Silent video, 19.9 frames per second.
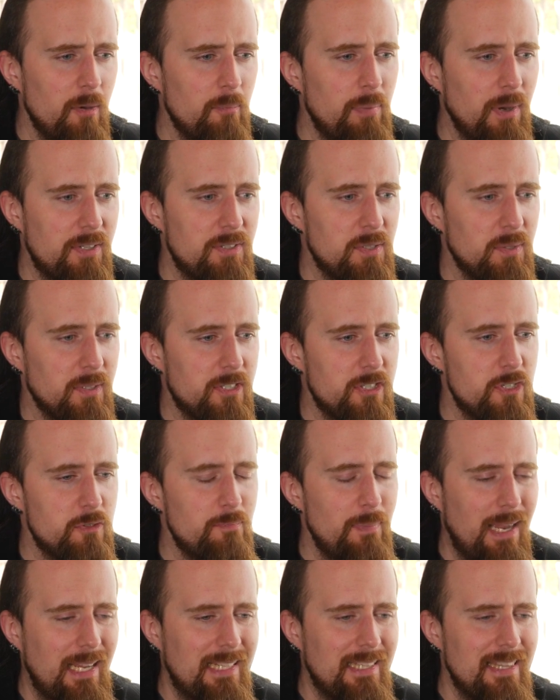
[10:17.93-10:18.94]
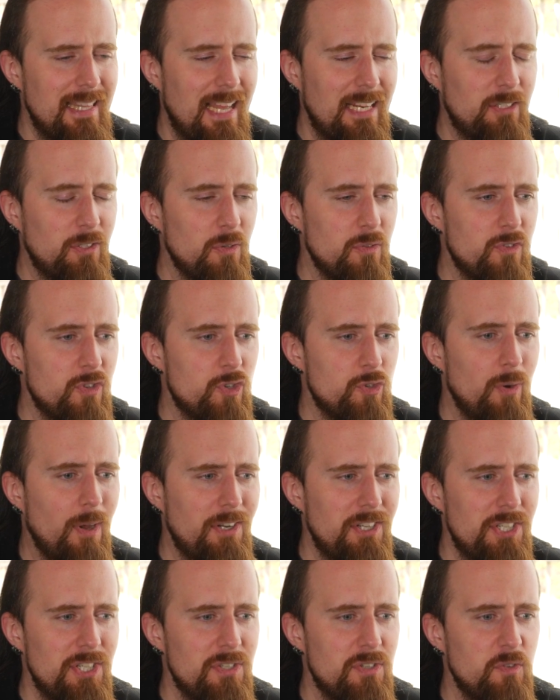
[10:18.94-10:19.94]
But to expect that
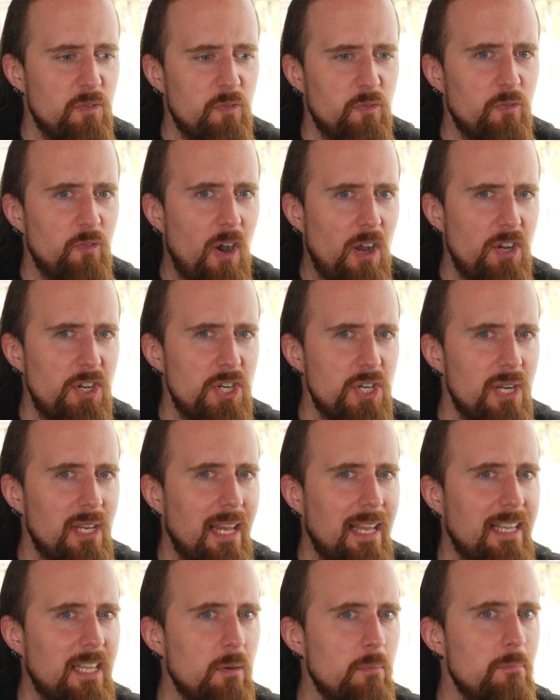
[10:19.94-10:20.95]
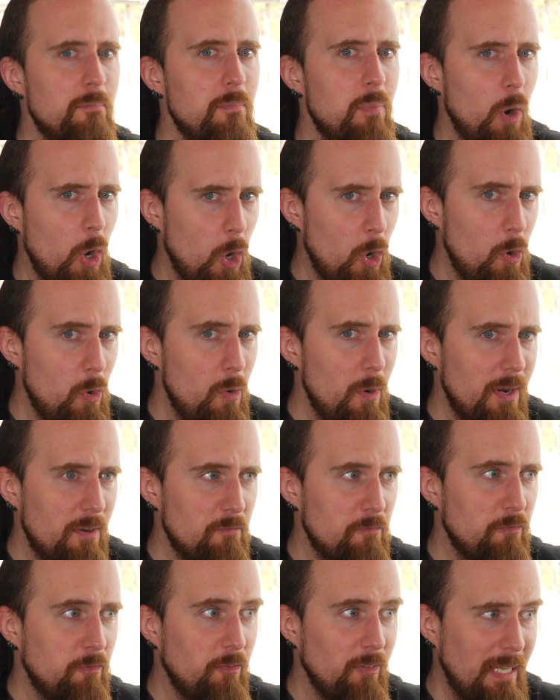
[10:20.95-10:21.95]
construction to function like a bow
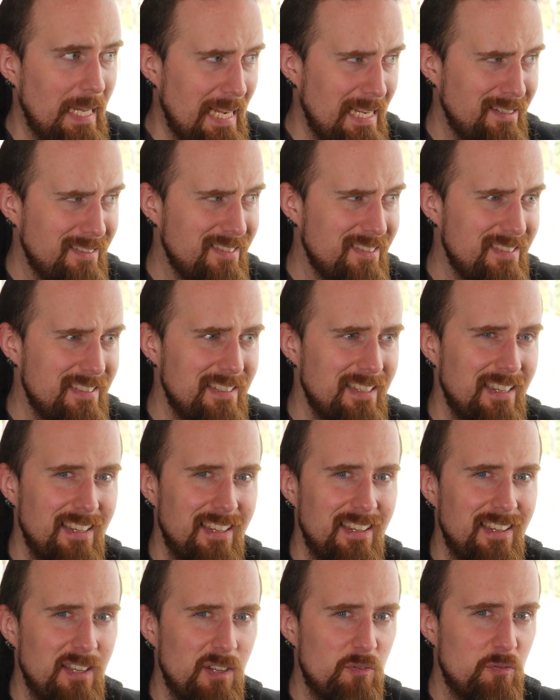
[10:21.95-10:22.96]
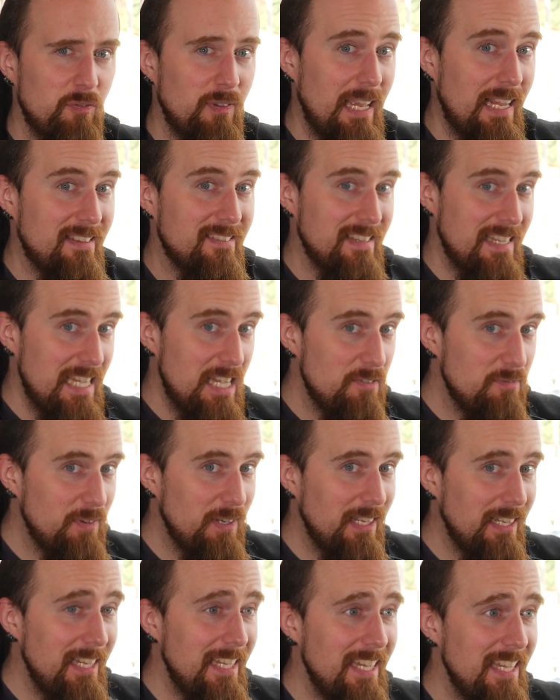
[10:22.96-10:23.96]
and flex
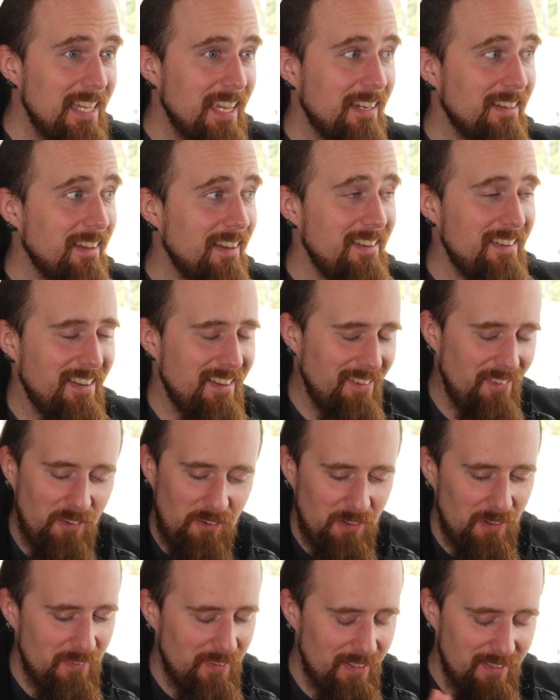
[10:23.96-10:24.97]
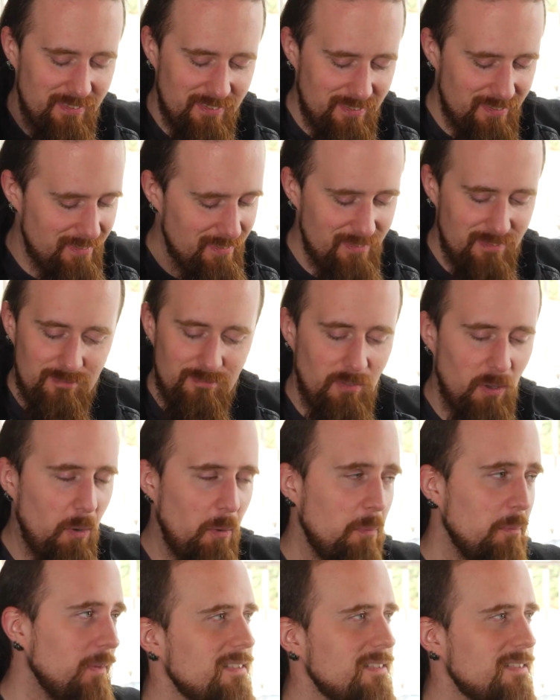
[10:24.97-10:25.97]
evenly and all of that is no.
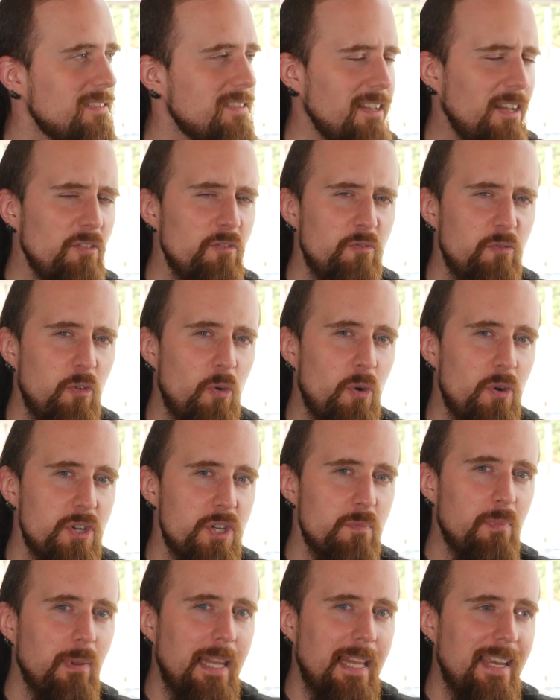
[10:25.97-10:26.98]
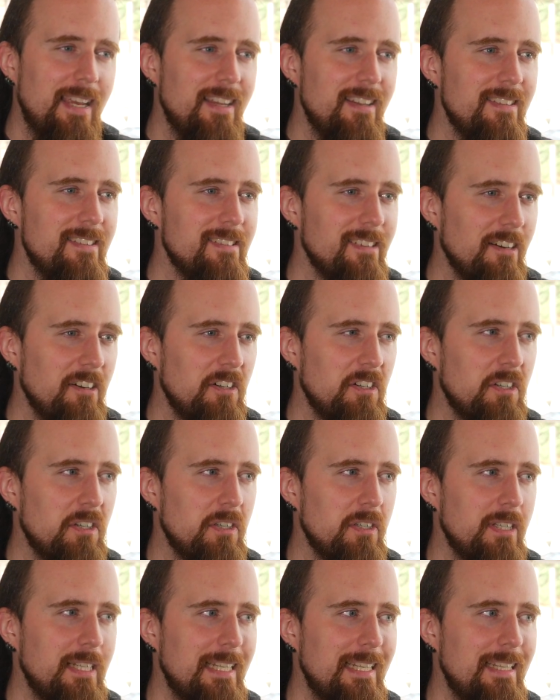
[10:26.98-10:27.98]
Sunforged blades
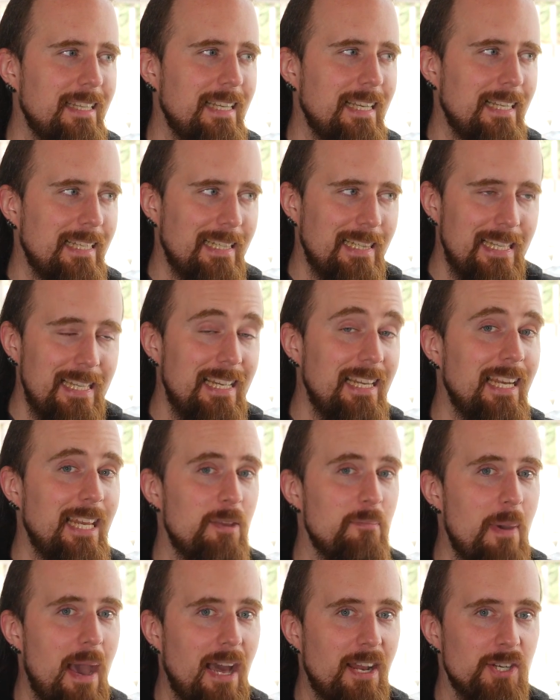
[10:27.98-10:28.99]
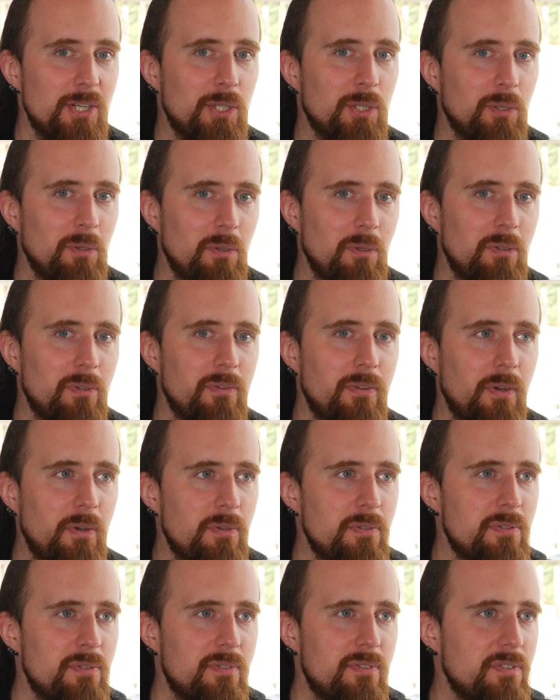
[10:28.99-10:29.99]
are clearly magical.
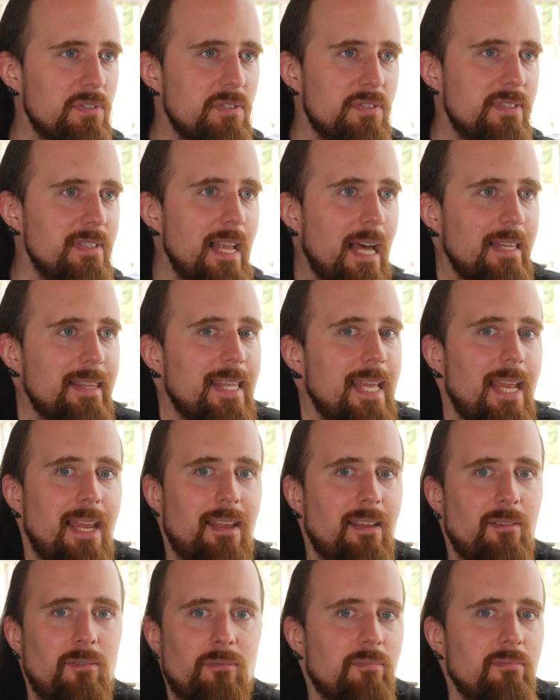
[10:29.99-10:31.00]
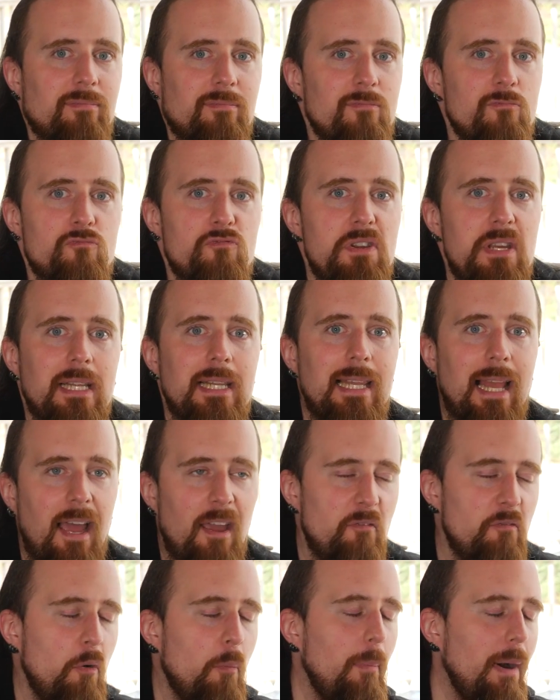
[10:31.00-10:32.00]
There's just nothing real
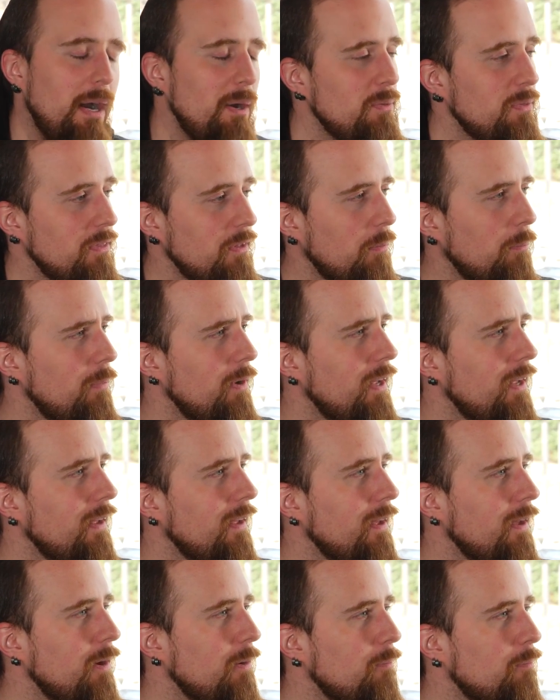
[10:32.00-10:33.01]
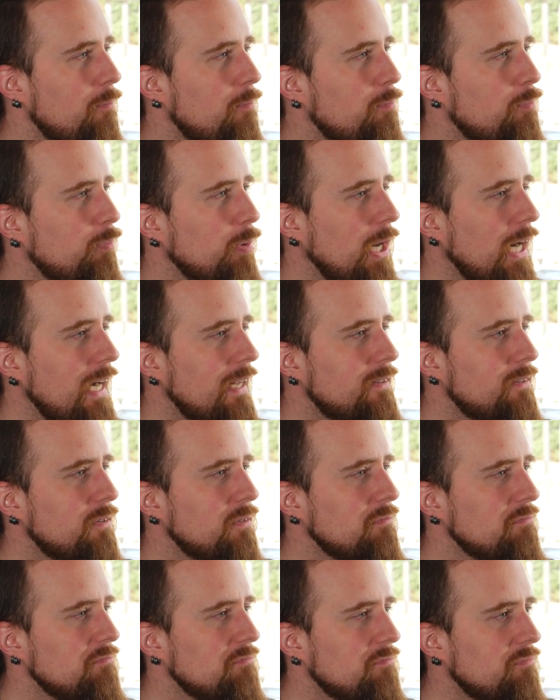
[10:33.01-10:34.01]
life about them,
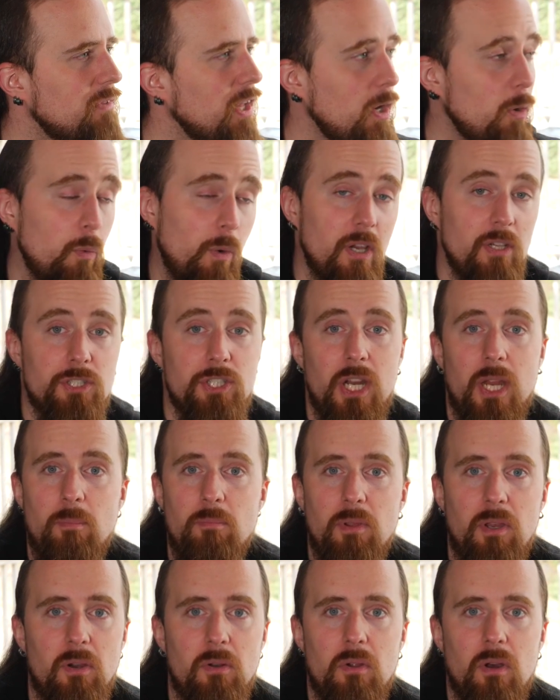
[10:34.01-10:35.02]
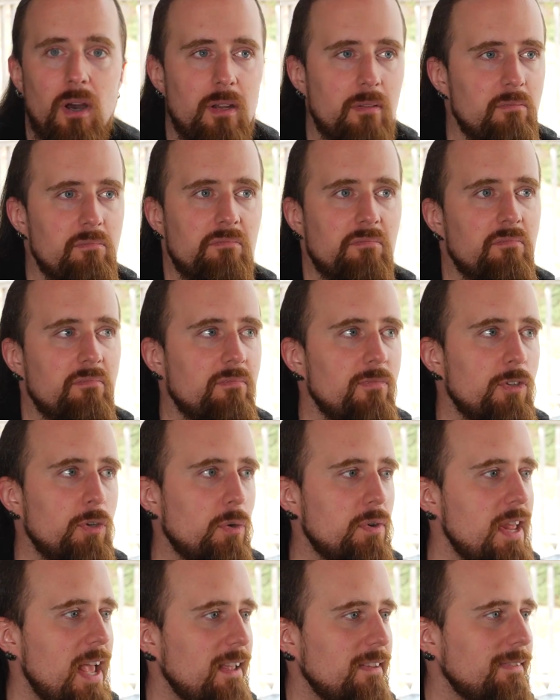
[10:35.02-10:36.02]
but they're well shaped. They're not
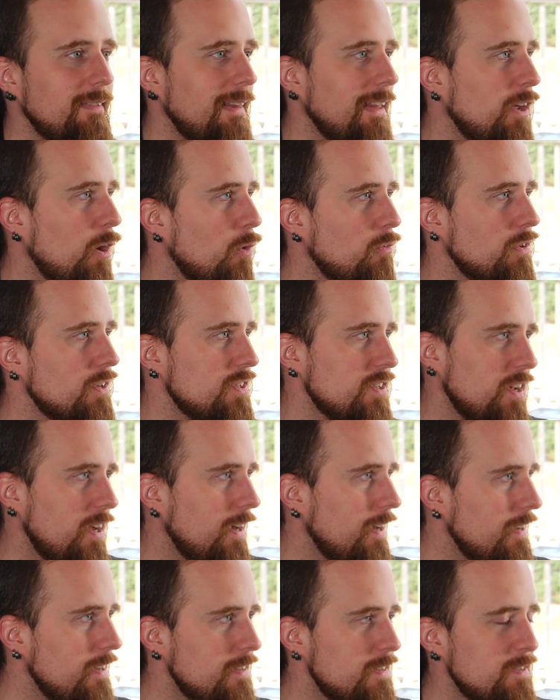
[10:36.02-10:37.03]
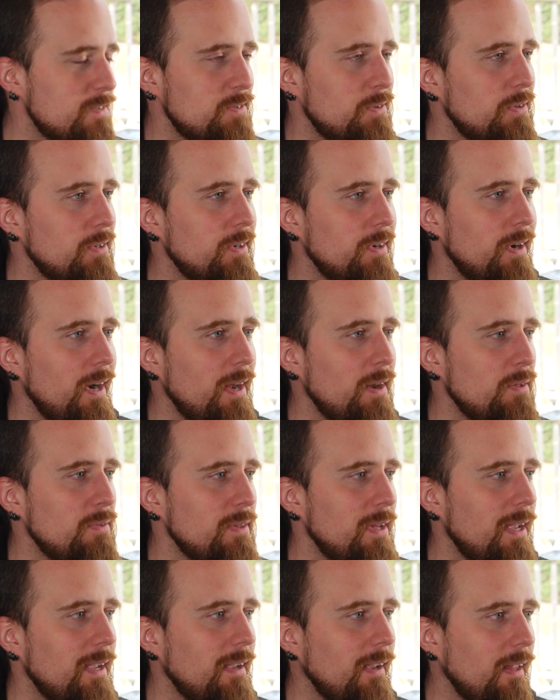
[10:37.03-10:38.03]
grotesquely oversized or
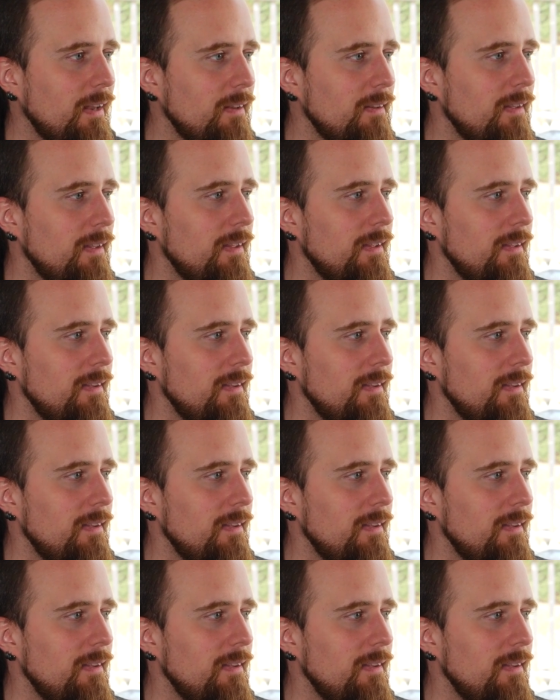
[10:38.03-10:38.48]
anything. And